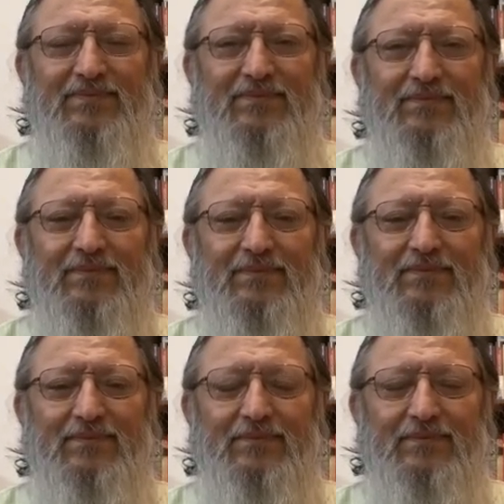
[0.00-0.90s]

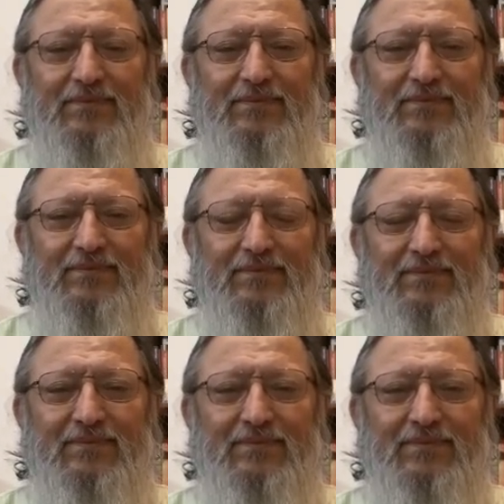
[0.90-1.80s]

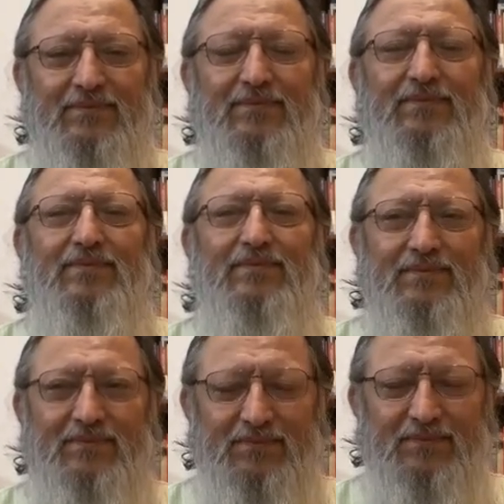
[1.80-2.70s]
(not speaking)